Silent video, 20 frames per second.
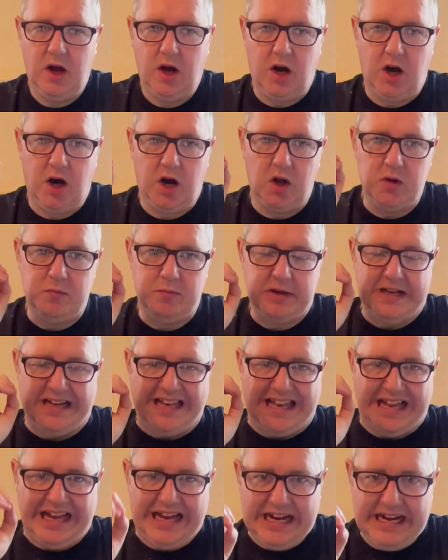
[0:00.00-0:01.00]
I'm
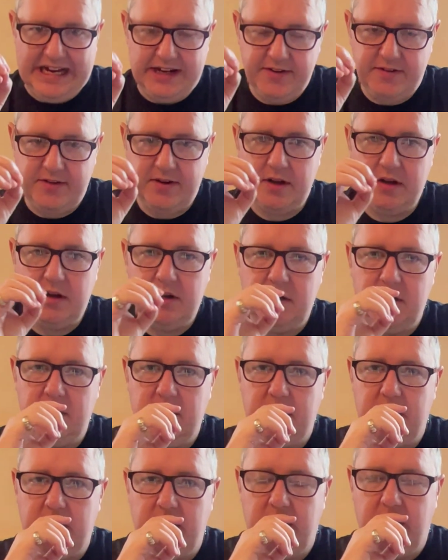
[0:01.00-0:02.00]
glad
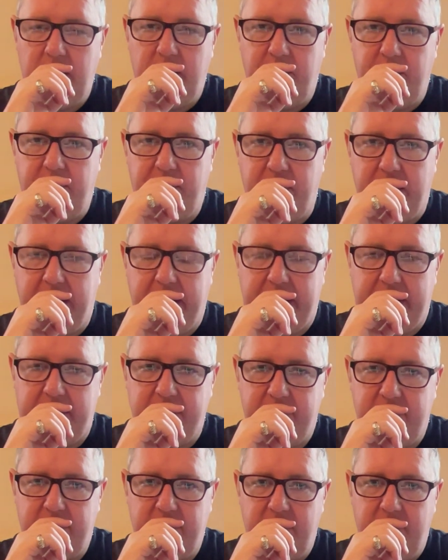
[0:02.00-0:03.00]

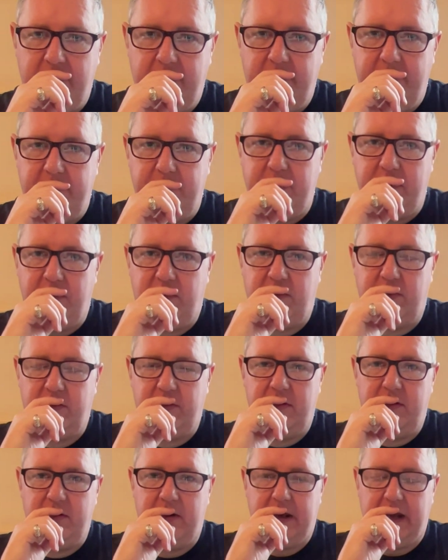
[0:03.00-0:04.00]
that this
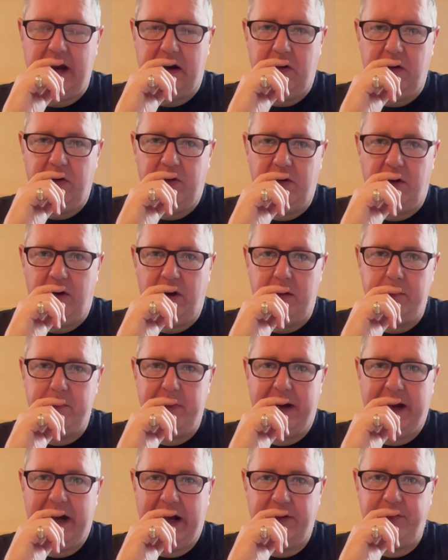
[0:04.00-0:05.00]
daguerreotype
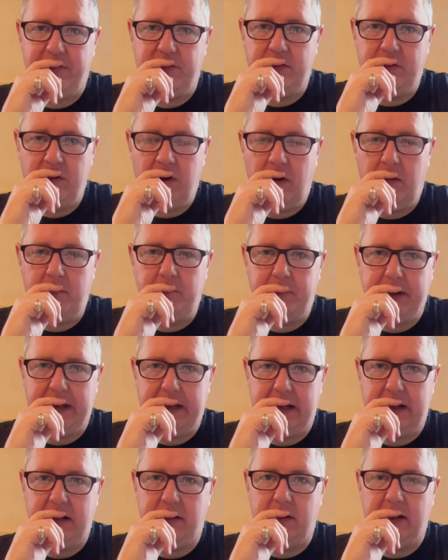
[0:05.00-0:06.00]
has not
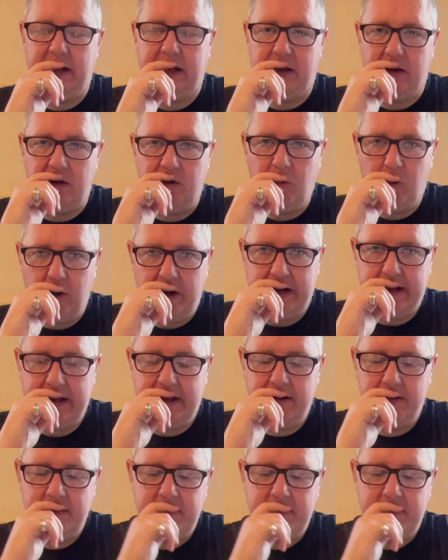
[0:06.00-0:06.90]
been hidden away.